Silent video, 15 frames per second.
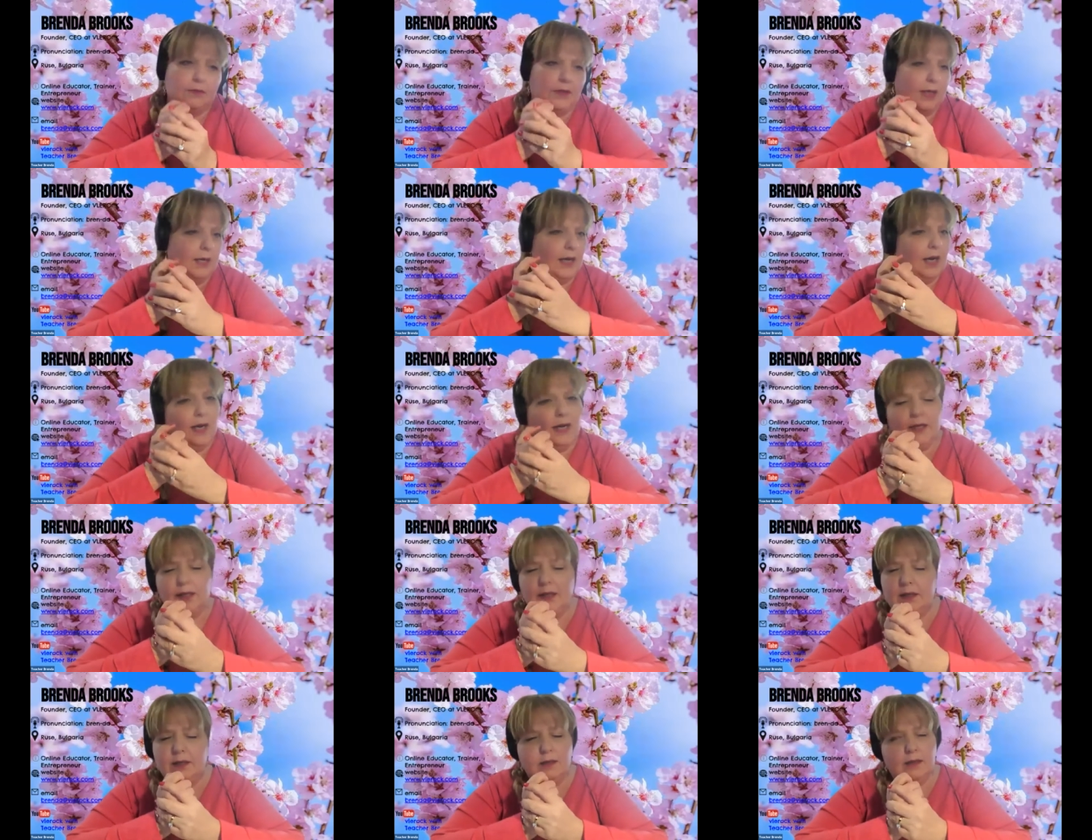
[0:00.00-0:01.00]
I, I,
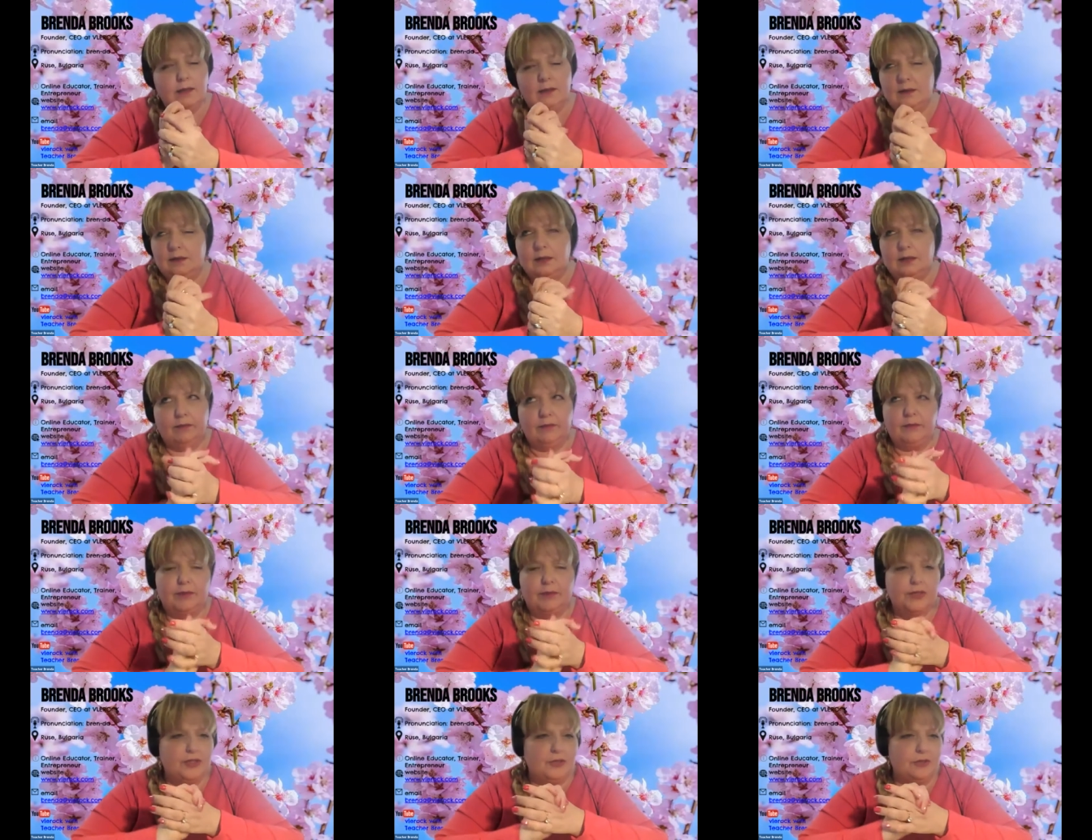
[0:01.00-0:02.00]

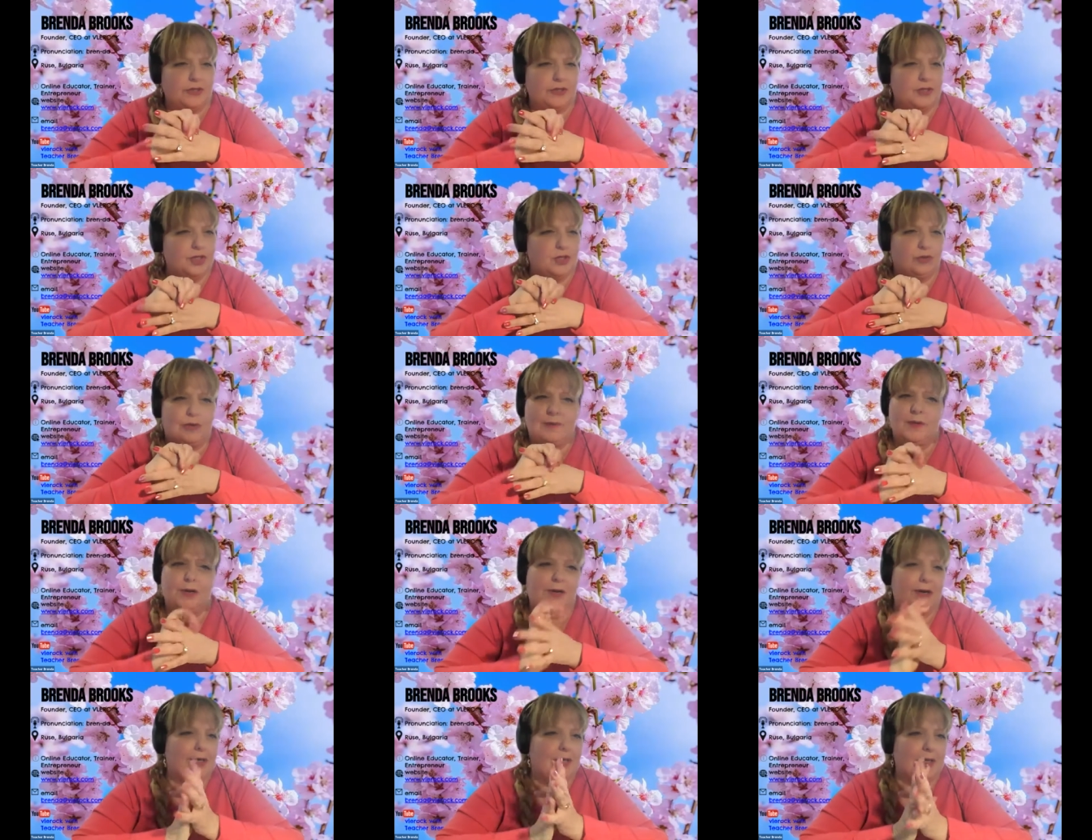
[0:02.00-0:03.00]
everyone's using
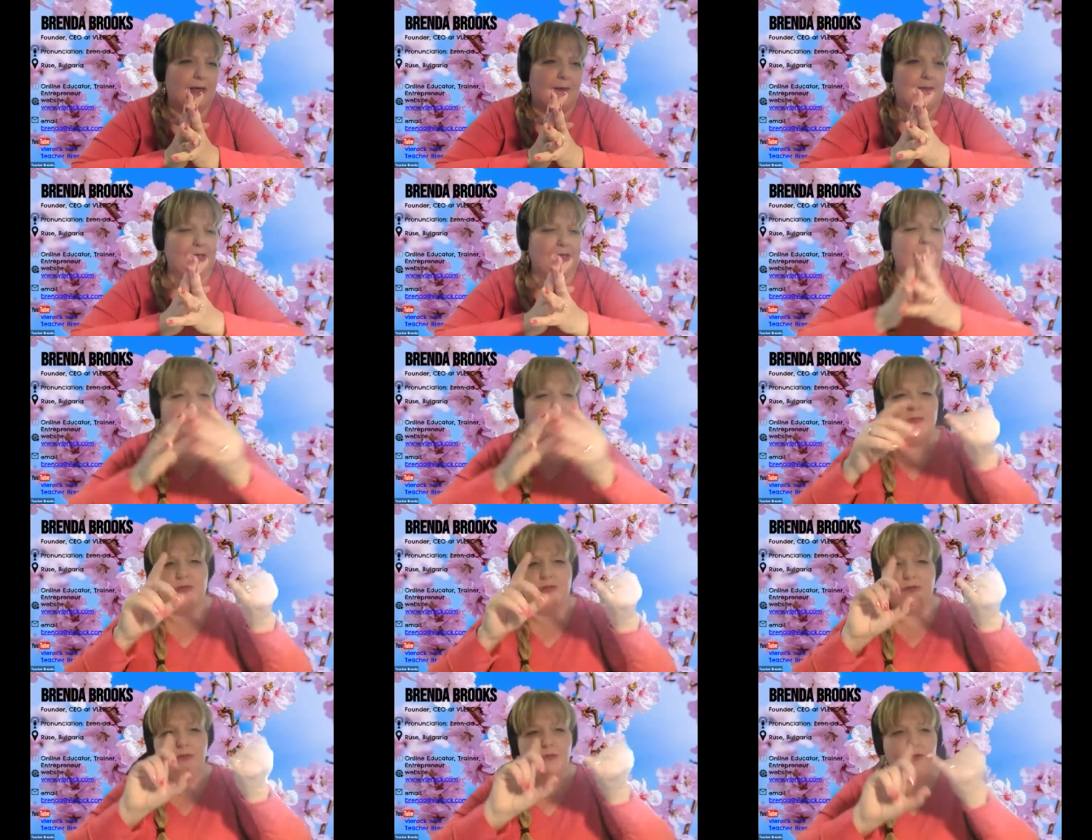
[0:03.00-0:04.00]
StreamYard, and I'm like, well, to
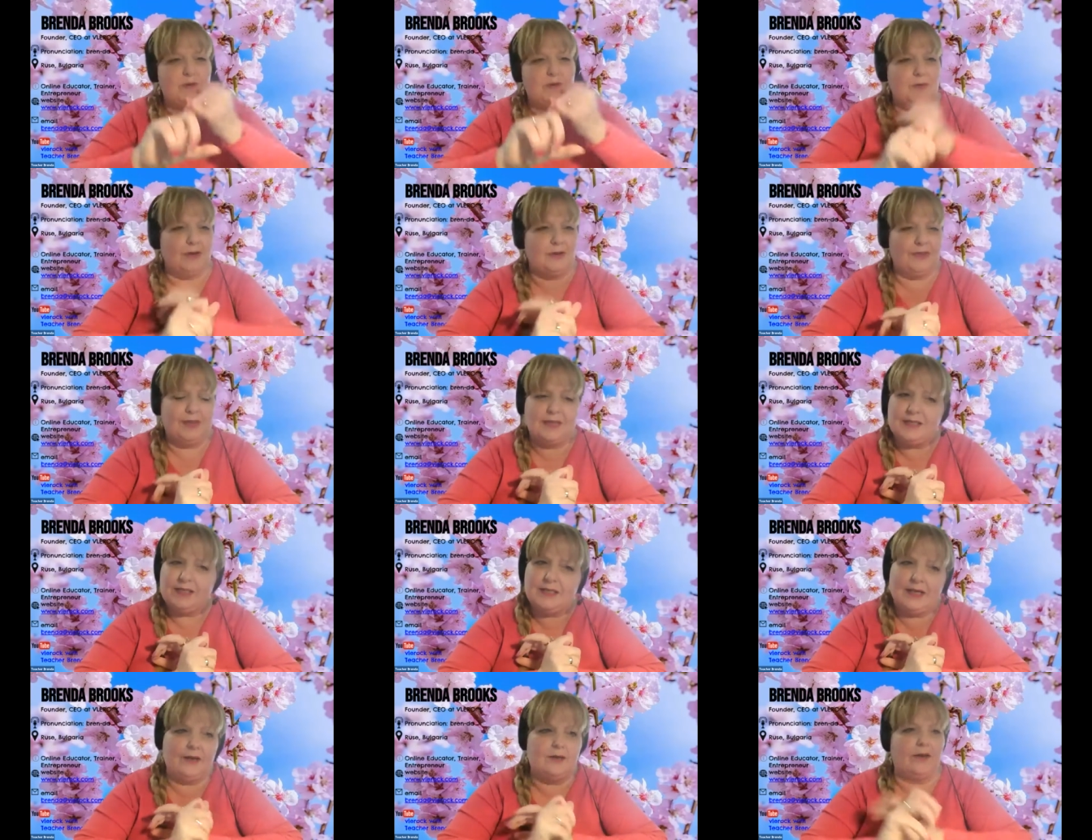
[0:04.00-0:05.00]
do StreamYard, that's
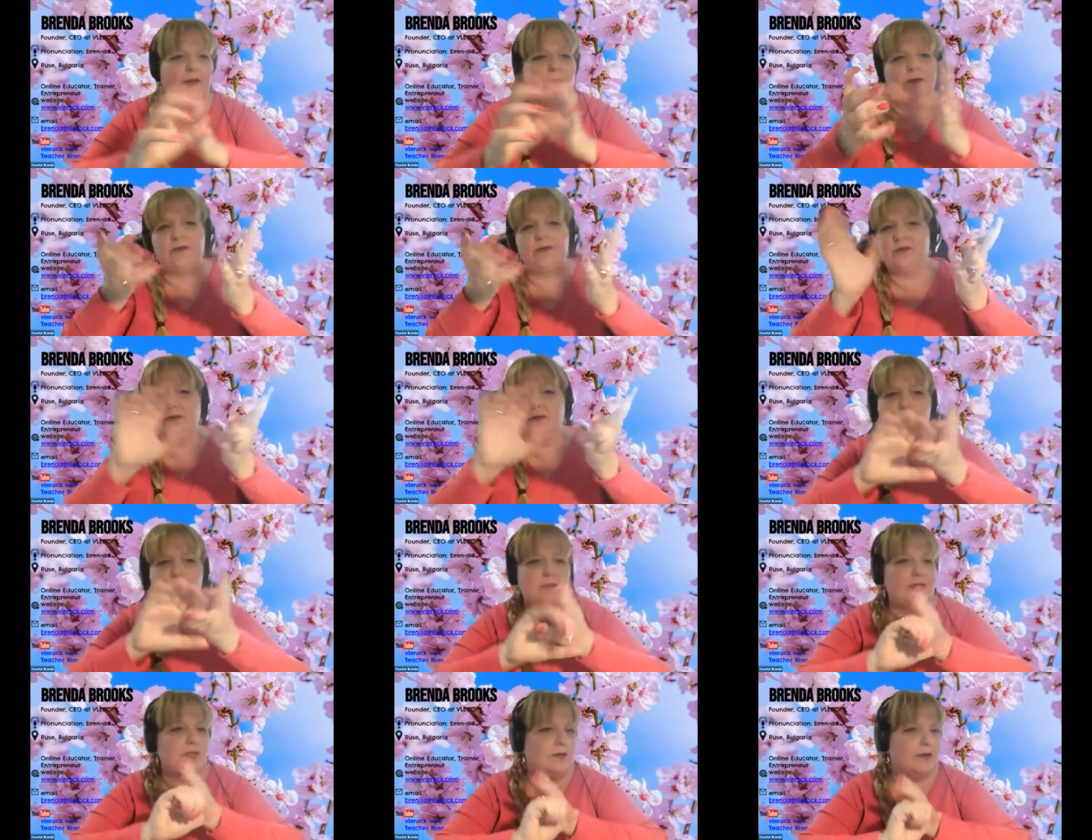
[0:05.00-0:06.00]
ten dollars.
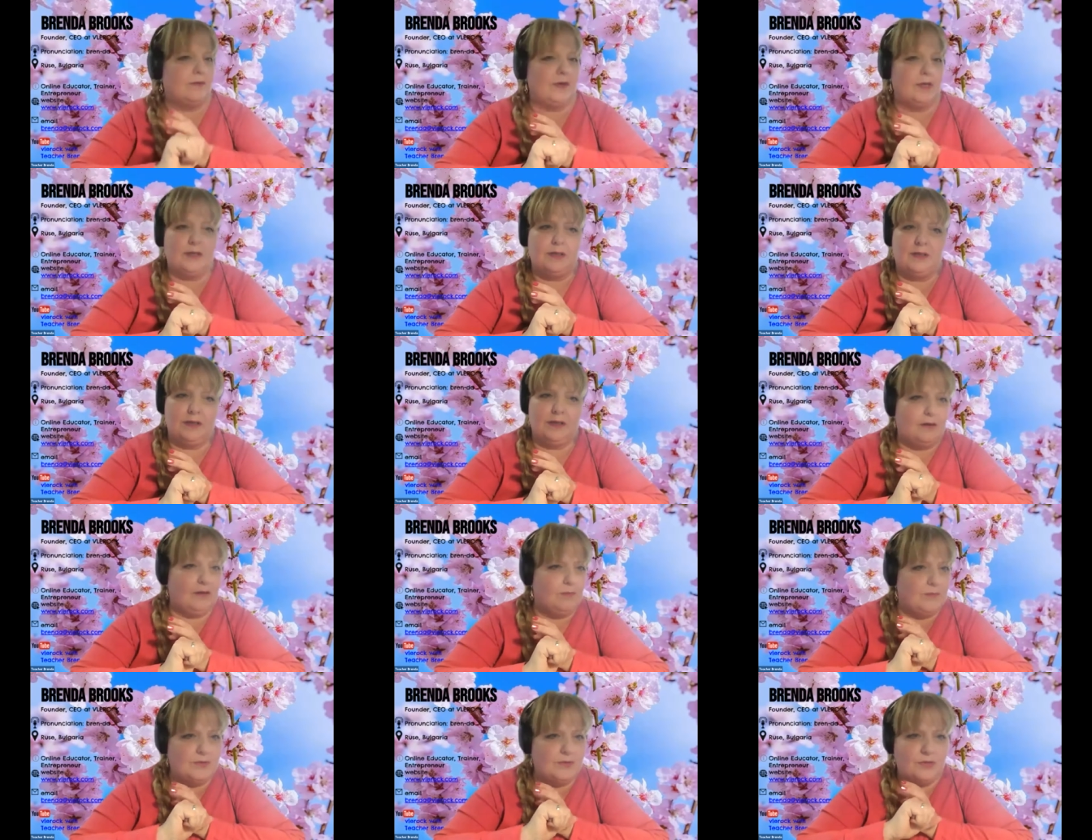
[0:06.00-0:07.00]
Zoom is already
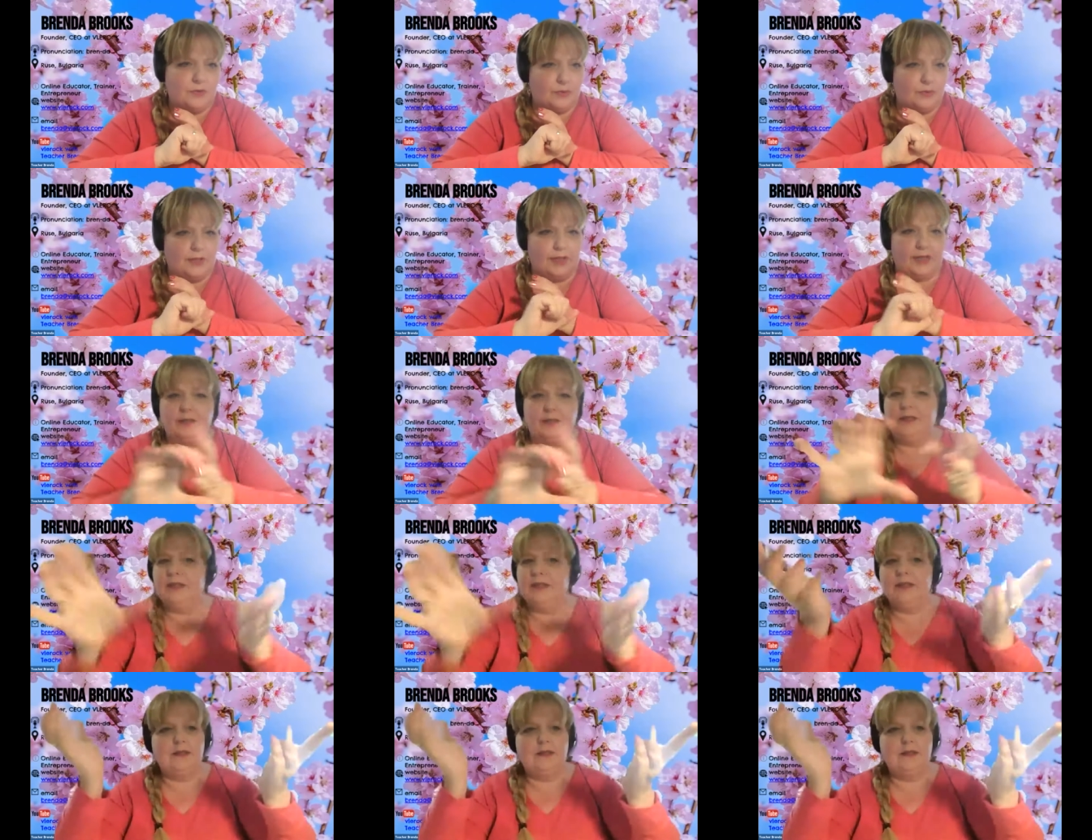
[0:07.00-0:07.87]
almost 20 mm-hmm.